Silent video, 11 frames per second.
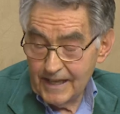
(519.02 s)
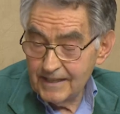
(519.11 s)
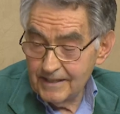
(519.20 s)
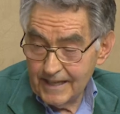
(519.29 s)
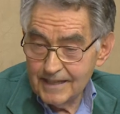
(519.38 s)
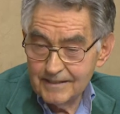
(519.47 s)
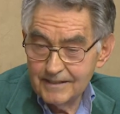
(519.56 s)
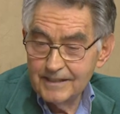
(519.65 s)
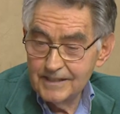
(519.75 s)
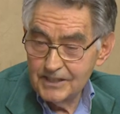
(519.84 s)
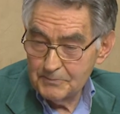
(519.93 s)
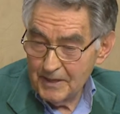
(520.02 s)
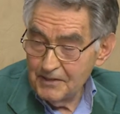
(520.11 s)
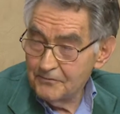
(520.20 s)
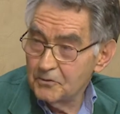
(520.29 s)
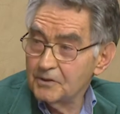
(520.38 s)
That, that it is
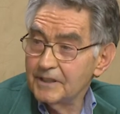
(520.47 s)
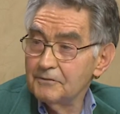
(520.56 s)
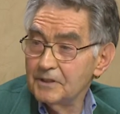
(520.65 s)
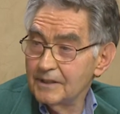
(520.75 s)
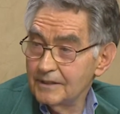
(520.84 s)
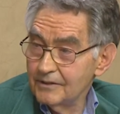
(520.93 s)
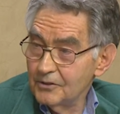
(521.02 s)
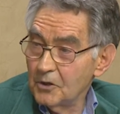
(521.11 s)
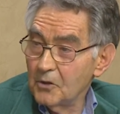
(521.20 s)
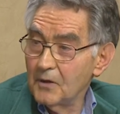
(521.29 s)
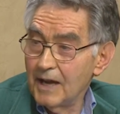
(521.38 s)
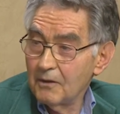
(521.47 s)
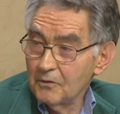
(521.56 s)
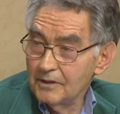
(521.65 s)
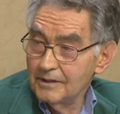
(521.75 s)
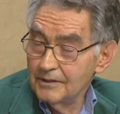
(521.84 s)
painful, given you know
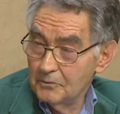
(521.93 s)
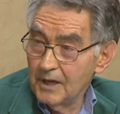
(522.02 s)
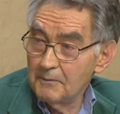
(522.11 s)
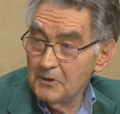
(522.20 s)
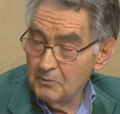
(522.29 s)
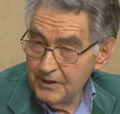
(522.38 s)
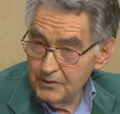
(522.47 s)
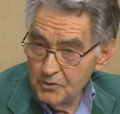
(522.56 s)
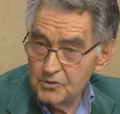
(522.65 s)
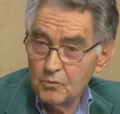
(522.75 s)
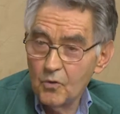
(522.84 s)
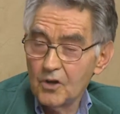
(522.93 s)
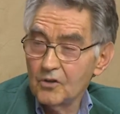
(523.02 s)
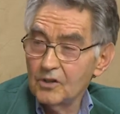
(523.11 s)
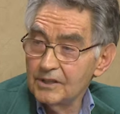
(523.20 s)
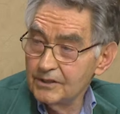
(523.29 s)
how. I mean, we use
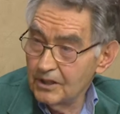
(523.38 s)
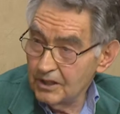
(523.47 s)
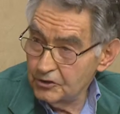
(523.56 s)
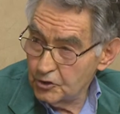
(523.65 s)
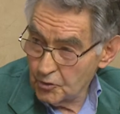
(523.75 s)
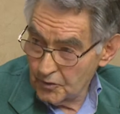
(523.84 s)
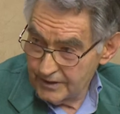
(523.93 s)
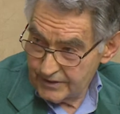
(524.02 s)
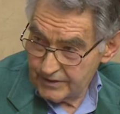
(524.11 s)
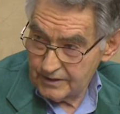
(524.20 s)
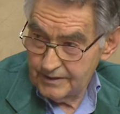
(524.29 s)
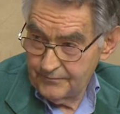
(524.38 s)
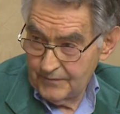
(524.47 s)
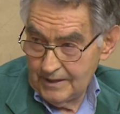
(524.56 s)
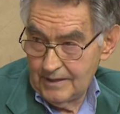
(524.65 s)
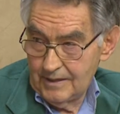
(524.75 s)
water luxuriously.
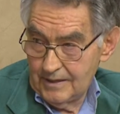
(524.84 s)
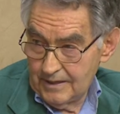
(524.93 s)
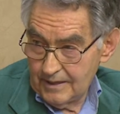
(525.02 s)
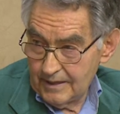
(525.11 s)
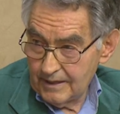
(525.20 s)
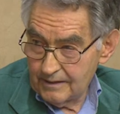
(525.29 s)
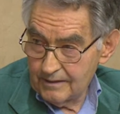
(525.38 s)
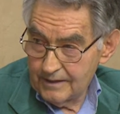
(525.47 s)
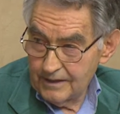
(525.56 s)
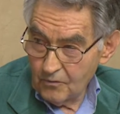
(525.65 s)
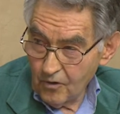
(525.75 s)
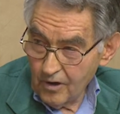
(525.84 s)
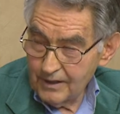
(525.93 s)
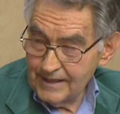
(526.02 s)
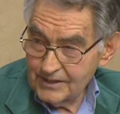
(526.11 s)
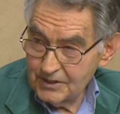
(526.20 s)
We do, and it
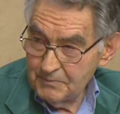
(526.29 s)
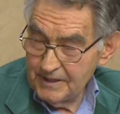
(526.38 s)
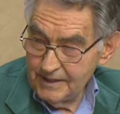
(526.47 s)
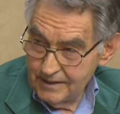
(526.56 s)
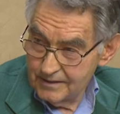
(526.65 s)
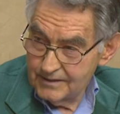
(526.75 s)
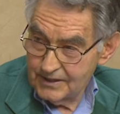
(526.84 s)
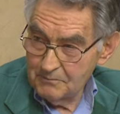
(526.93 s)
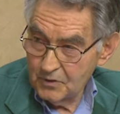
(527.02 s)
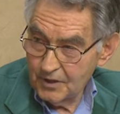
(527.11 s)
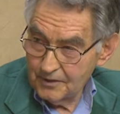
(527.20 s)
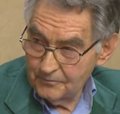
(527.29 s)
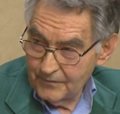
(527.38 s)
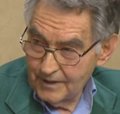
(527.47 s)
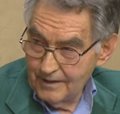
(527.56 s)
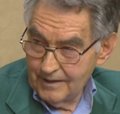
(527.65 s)
all has to be heated somewhere,
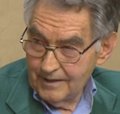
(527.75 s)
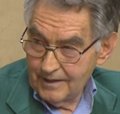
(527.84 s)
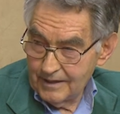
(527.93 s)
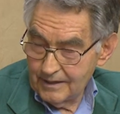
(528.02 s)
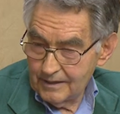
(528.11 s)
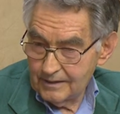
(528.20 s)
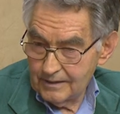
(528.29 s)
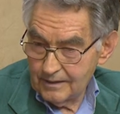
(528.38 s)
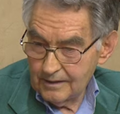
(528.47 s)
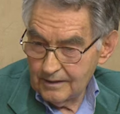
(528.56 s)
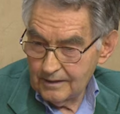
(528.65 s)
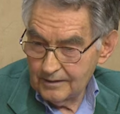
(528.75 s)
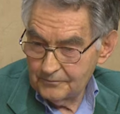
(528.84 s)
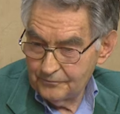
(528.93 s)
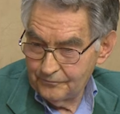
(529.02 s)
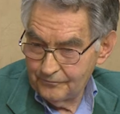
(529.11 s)
yeah. and
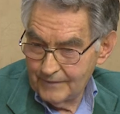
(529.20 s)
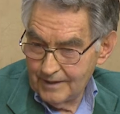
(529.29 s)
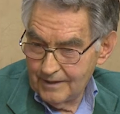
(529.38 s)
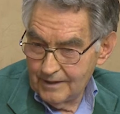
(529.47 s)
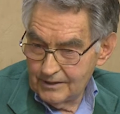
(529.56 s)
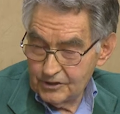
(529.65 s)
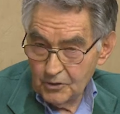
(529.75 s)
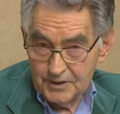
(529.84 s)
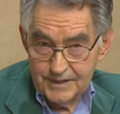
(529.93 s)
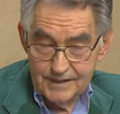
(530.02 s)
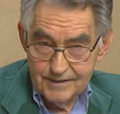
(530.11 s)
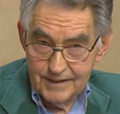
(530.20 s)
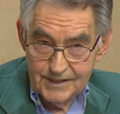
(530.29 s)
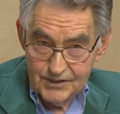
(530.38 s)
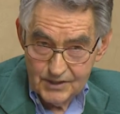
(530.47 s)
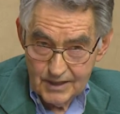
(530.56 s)
um, so it's e
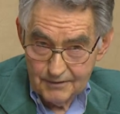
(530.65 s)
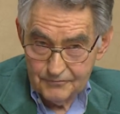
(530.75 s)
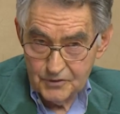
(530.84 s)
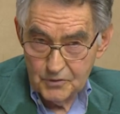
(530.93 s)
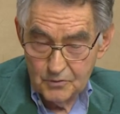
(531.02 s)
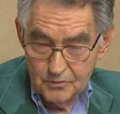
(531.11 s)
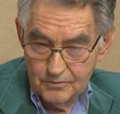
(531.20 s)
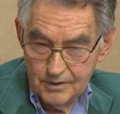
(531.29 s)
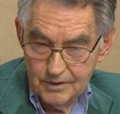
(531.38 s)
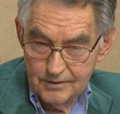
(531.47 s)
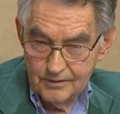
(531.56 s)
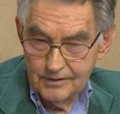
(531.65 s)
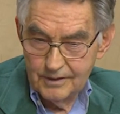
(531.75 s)
easy enough to